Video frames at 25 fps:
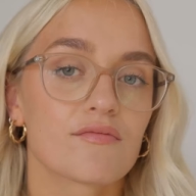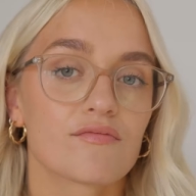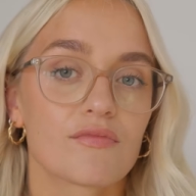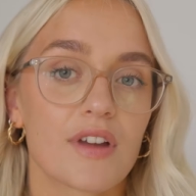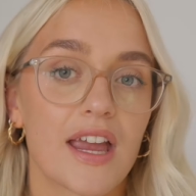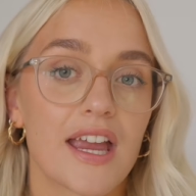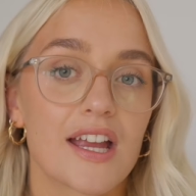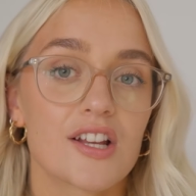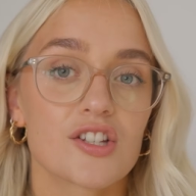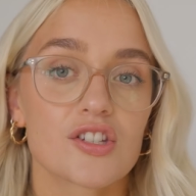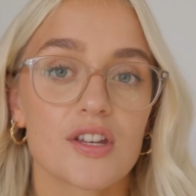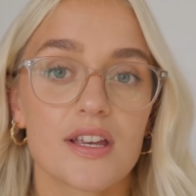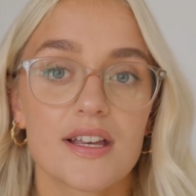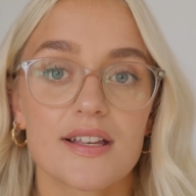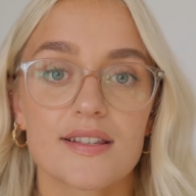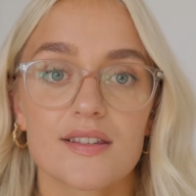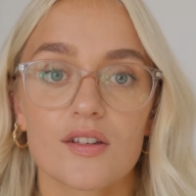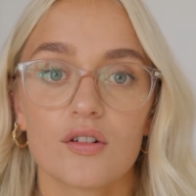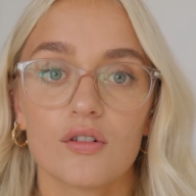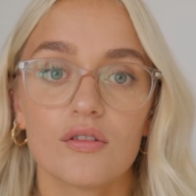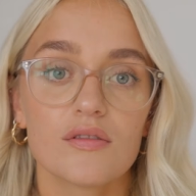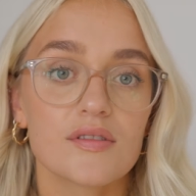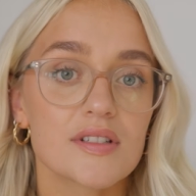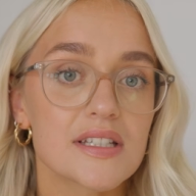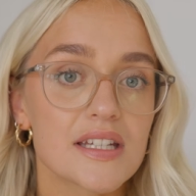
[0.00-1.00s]
range is
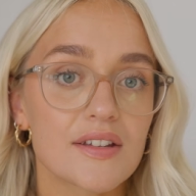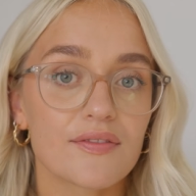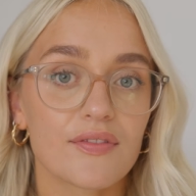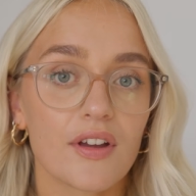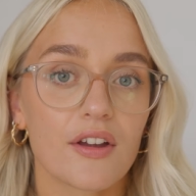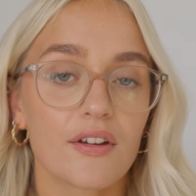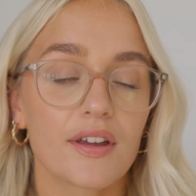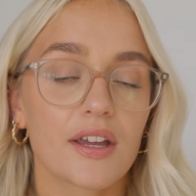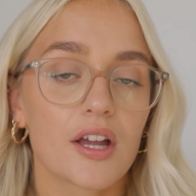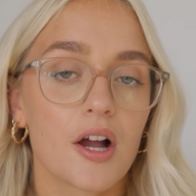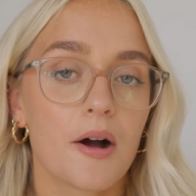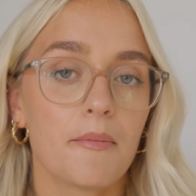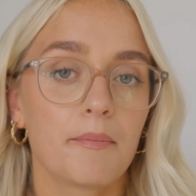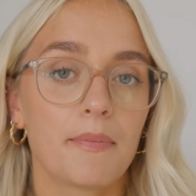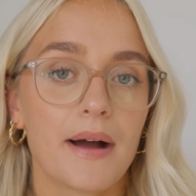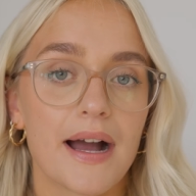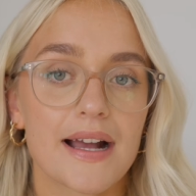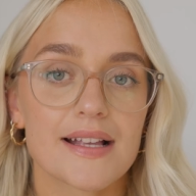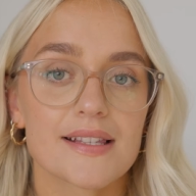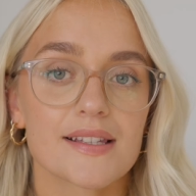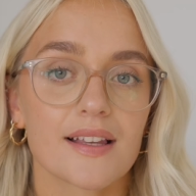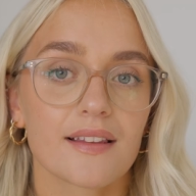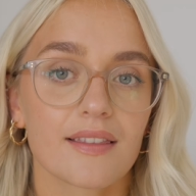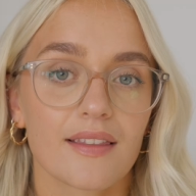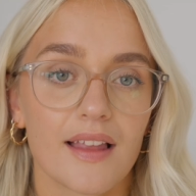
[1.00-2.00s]
already very
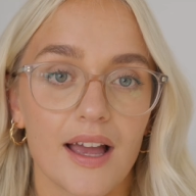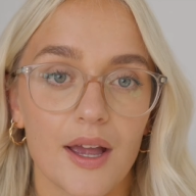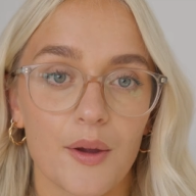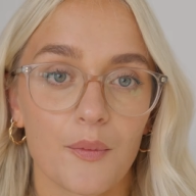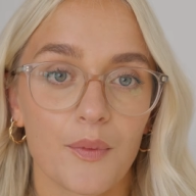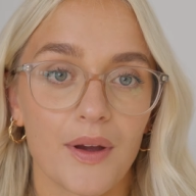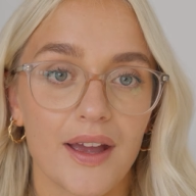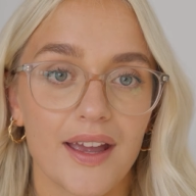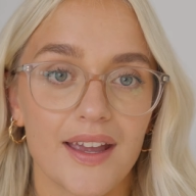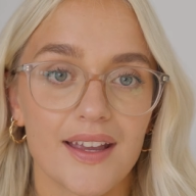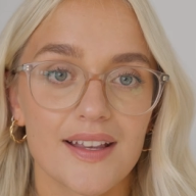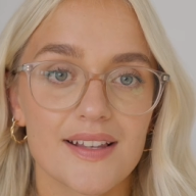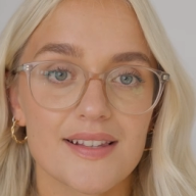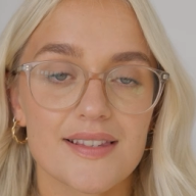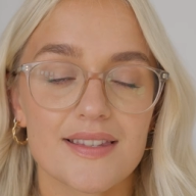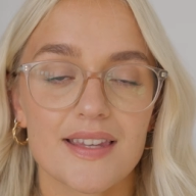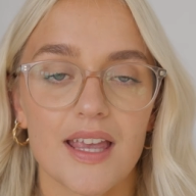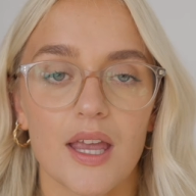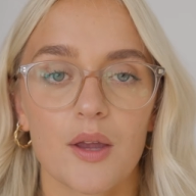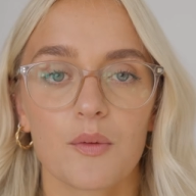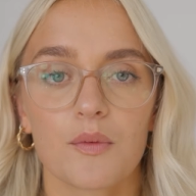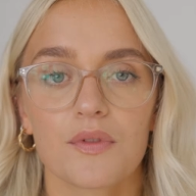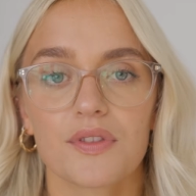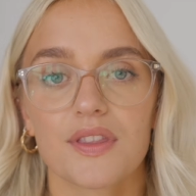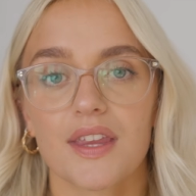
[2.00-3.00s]
compact and lightweight,
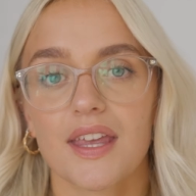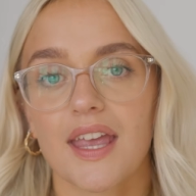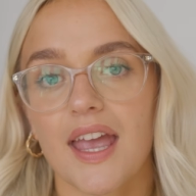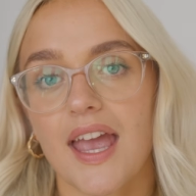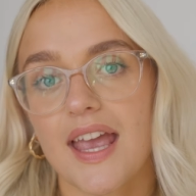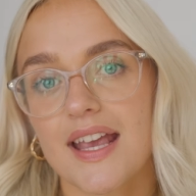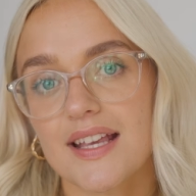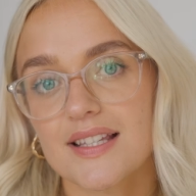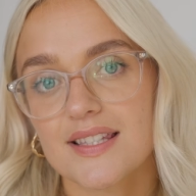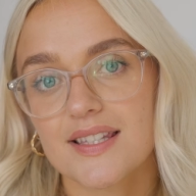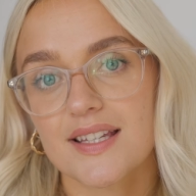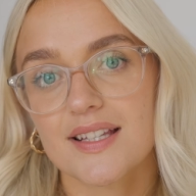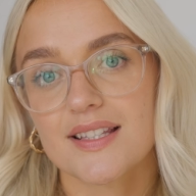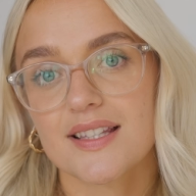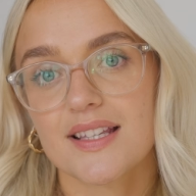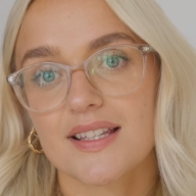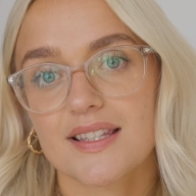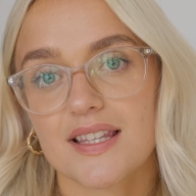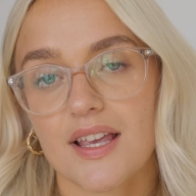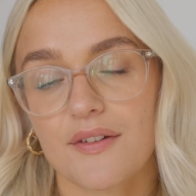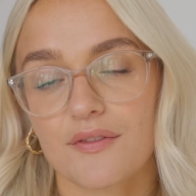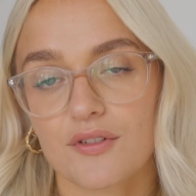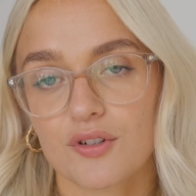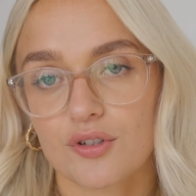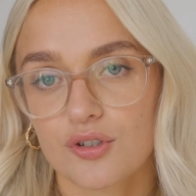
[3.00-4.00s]
same with the
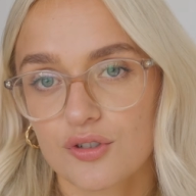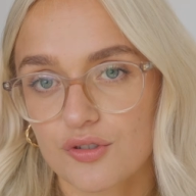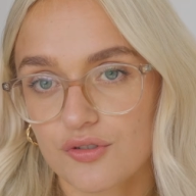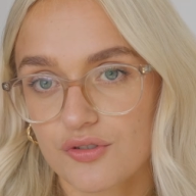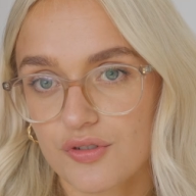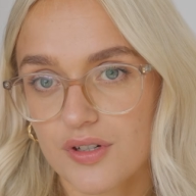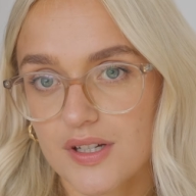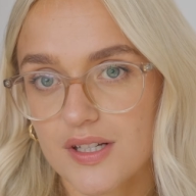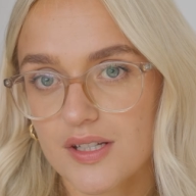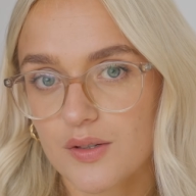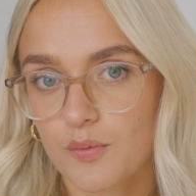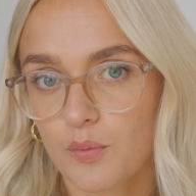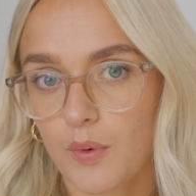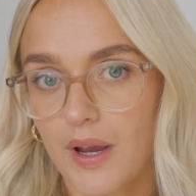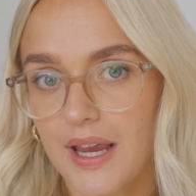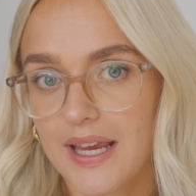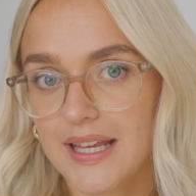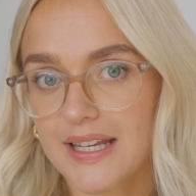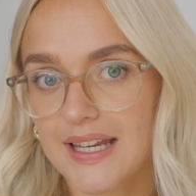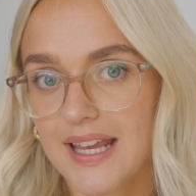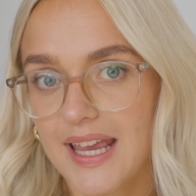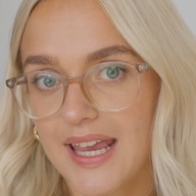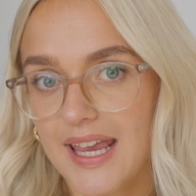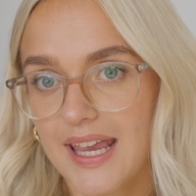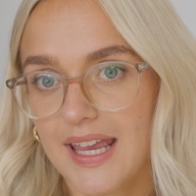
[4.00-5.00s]
A6700, weighing
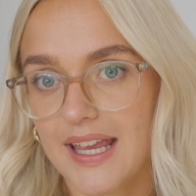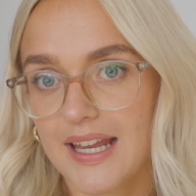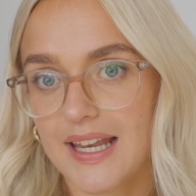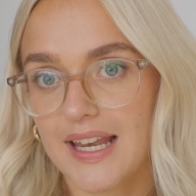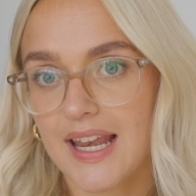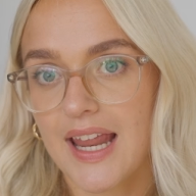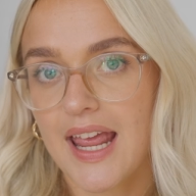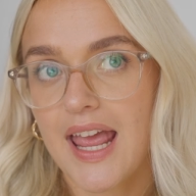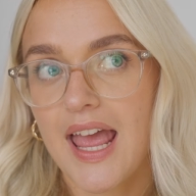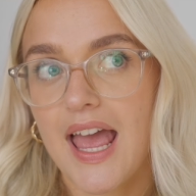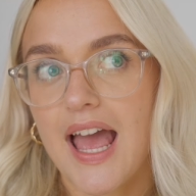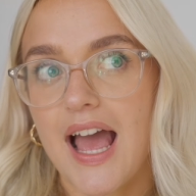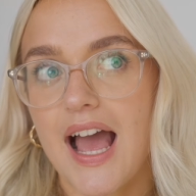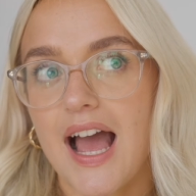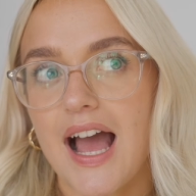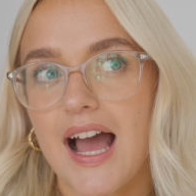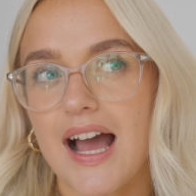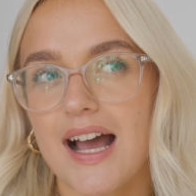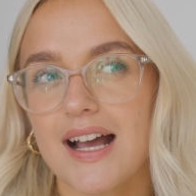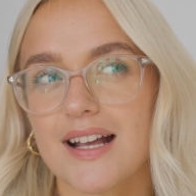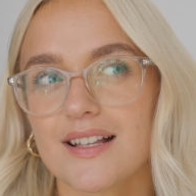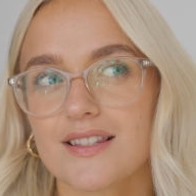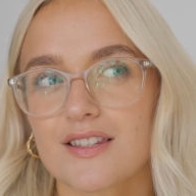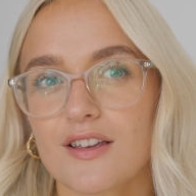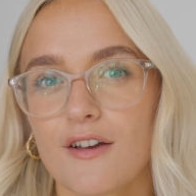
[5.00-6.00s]
in
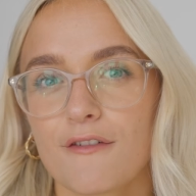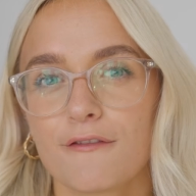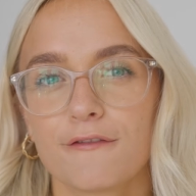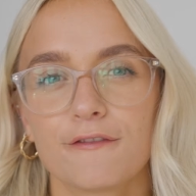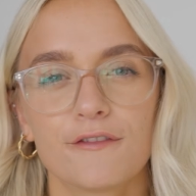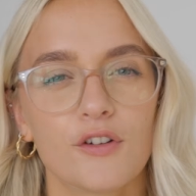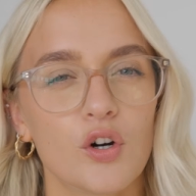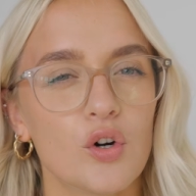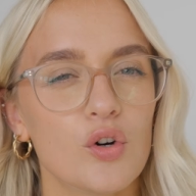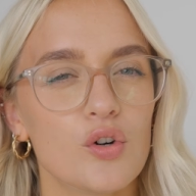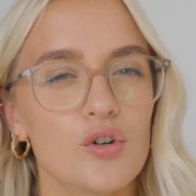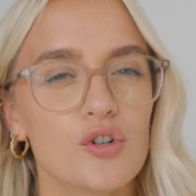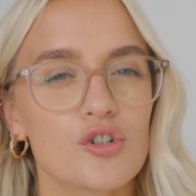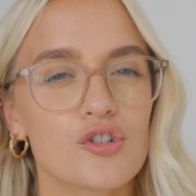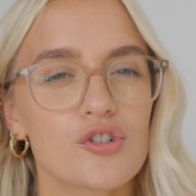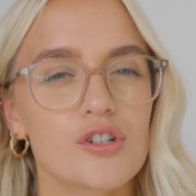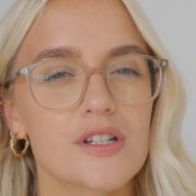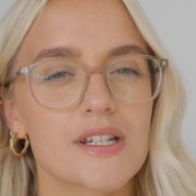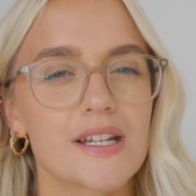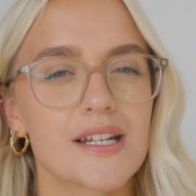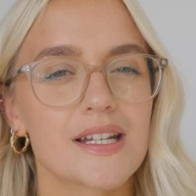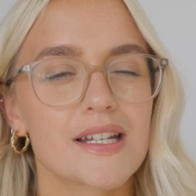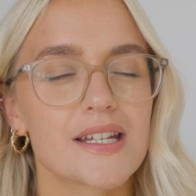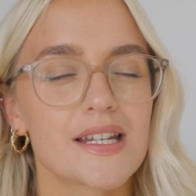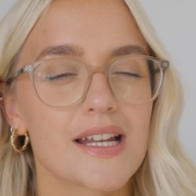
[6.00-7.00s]
at
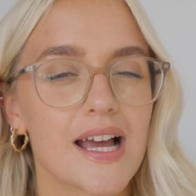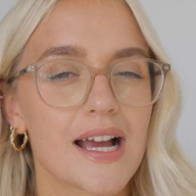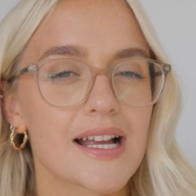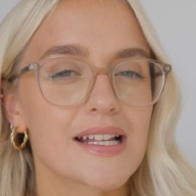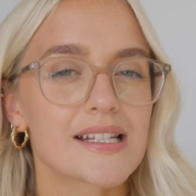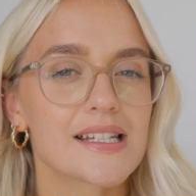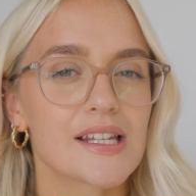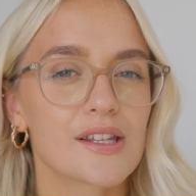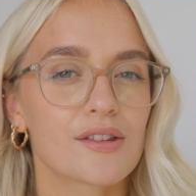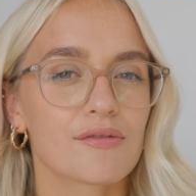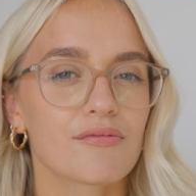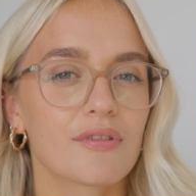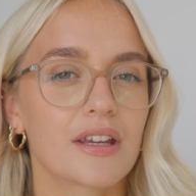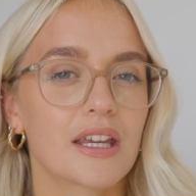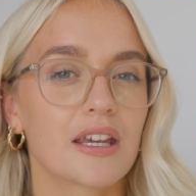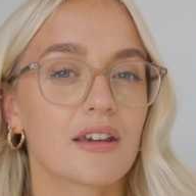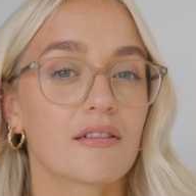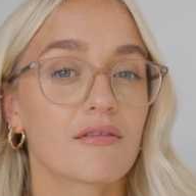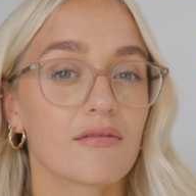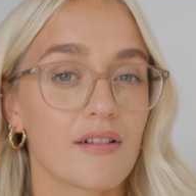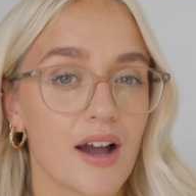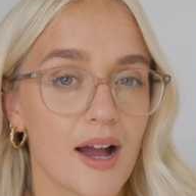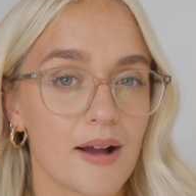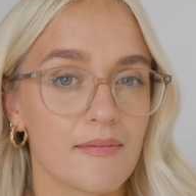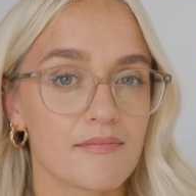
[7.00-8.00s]
493
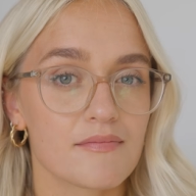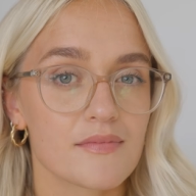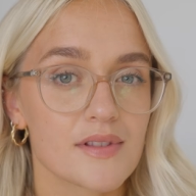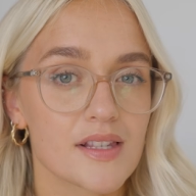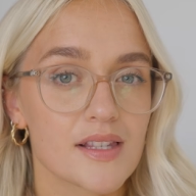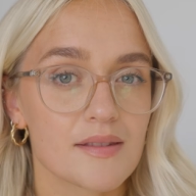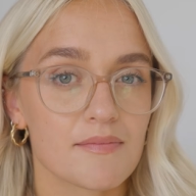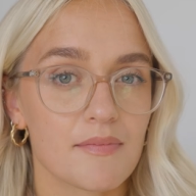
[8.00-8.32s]
grams,